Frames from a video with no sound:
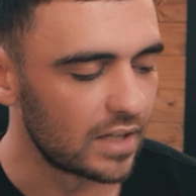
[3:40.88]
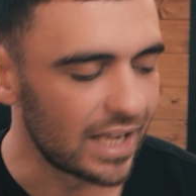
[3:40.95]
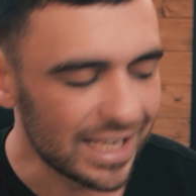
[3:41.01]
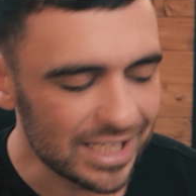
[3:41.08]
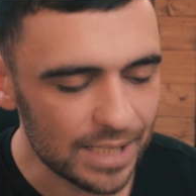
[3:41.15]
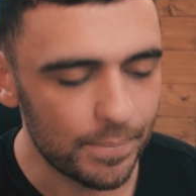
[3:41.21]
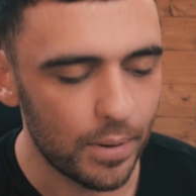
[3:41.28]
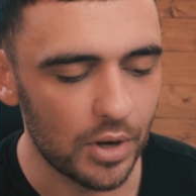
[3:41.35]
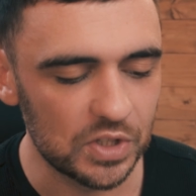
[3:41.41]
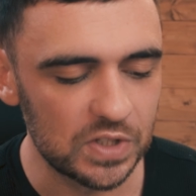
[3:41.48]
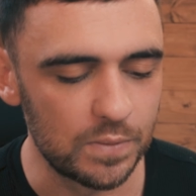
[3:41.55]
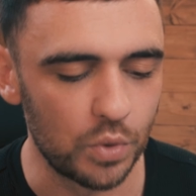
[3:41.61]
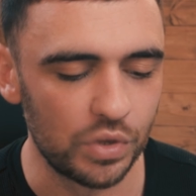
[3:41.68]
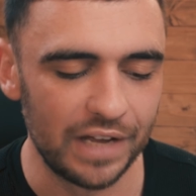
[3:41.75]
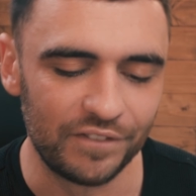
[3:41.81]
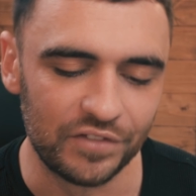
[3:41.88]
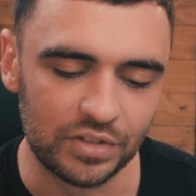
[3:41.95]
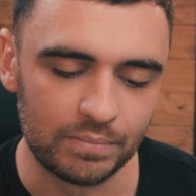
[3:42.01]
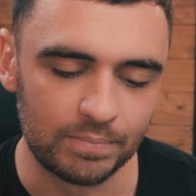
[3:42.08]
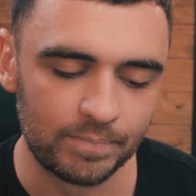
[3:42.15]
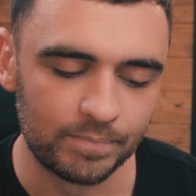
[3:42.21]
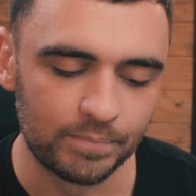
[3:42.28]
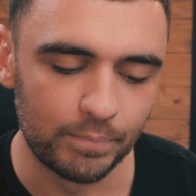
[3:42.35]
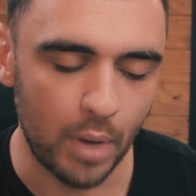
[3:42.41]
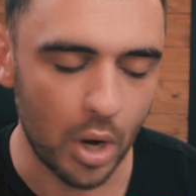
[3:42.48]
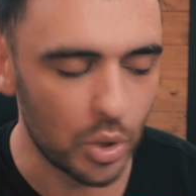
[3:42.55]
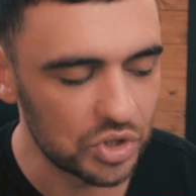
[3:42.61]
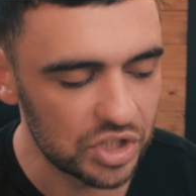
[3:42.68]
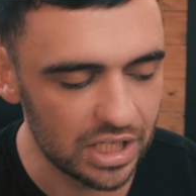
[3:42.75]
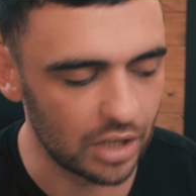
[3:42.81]
Is it possible they've
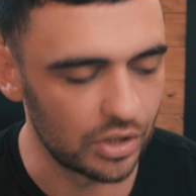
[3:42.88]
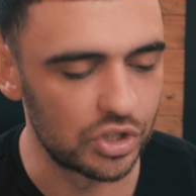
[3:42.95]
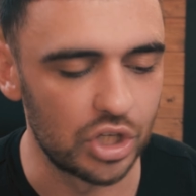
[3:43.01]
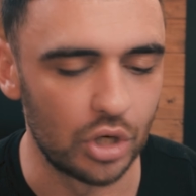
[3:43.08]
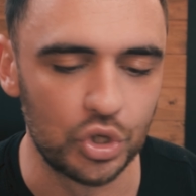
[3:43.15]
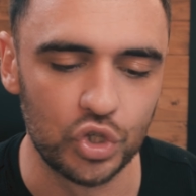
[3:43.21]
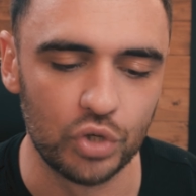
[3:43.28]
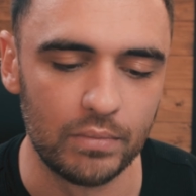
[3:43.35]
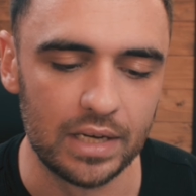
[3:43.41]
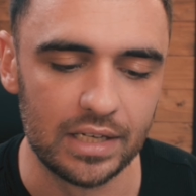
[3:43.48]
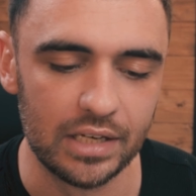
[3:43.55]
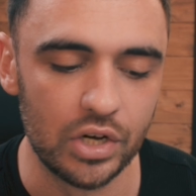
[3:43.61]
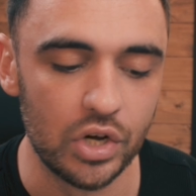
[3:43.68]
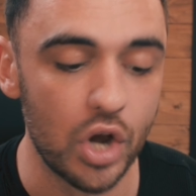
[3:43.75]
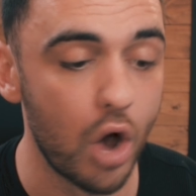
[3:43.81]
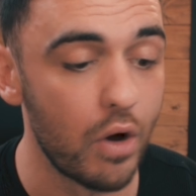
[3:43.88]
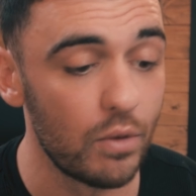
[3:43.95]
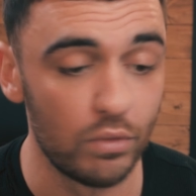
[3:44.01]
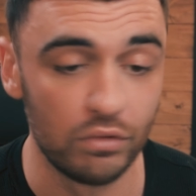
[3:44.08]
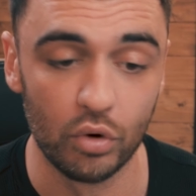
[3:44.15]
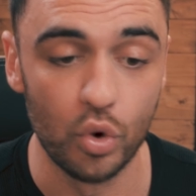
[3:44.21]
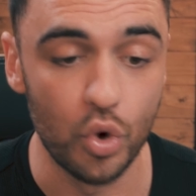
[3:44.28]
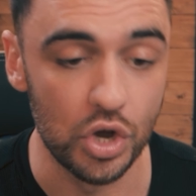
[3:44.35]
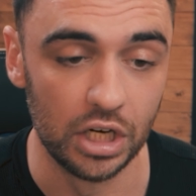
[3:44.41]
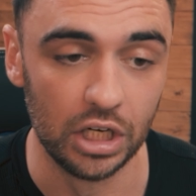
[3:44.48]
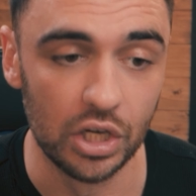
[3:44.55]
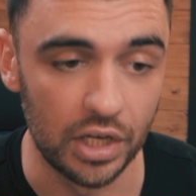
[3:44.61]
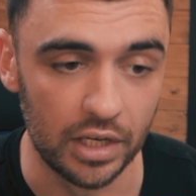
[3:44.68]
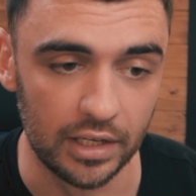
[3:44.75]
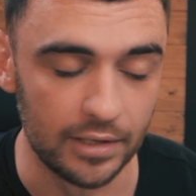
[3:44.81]
posted it on social media knowing we're all going to
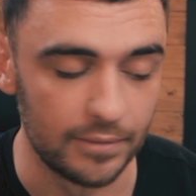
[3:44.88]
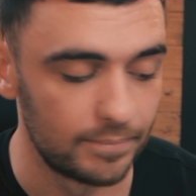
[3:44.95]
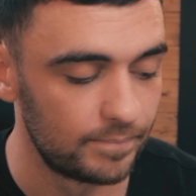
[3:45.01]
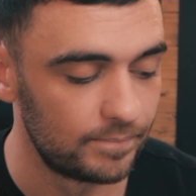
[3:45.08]
look at it,